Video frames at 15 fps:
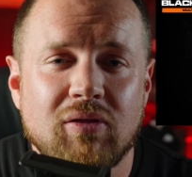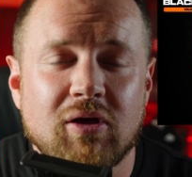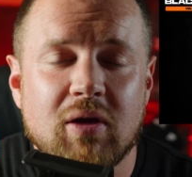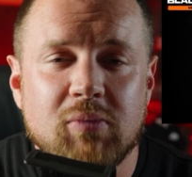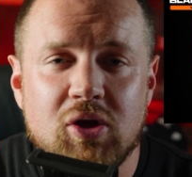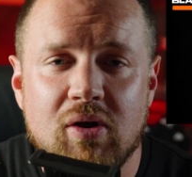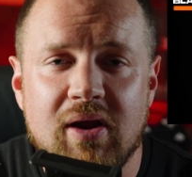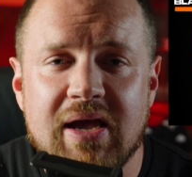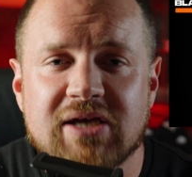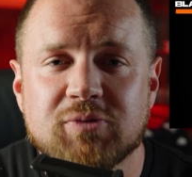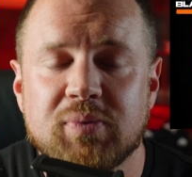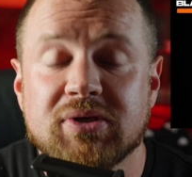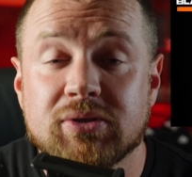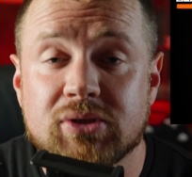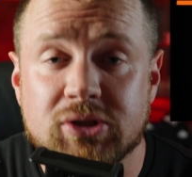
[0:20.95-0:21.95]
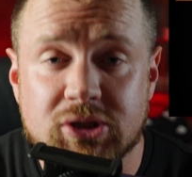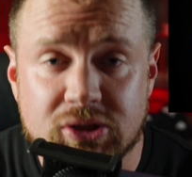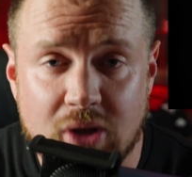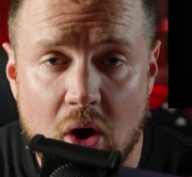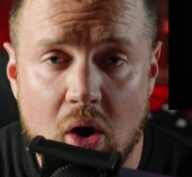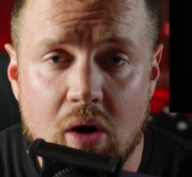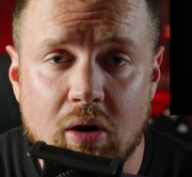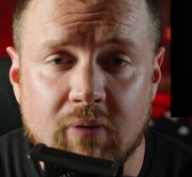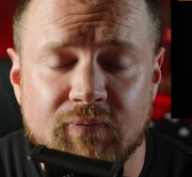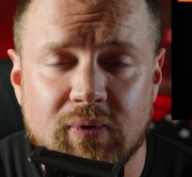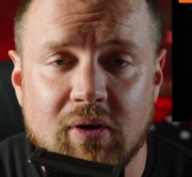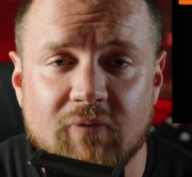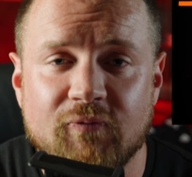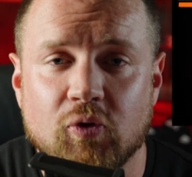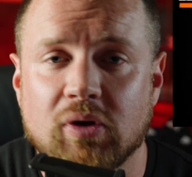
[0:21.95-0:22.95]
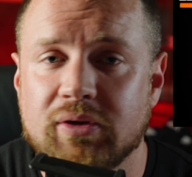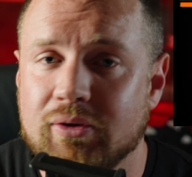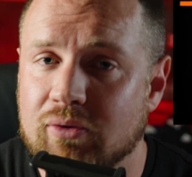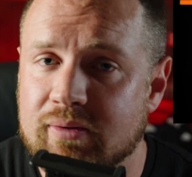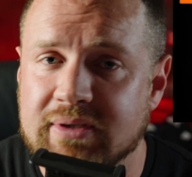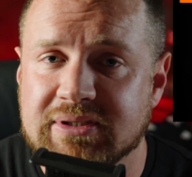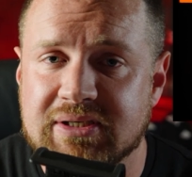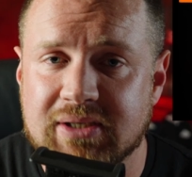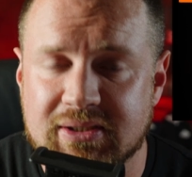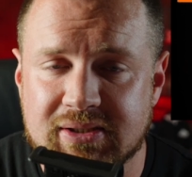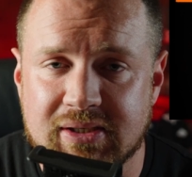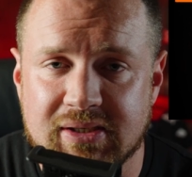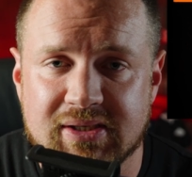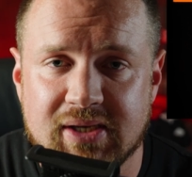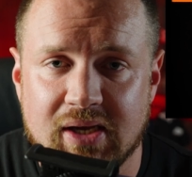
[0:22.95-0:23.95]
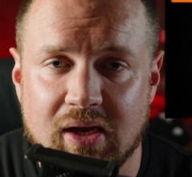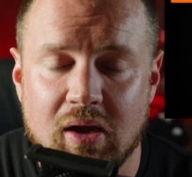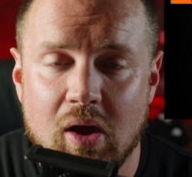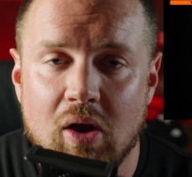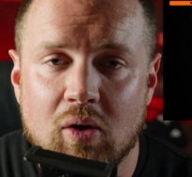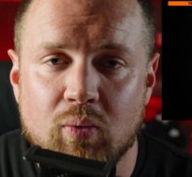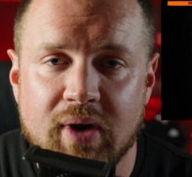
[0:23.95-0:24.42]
the community has been starved for a little consistency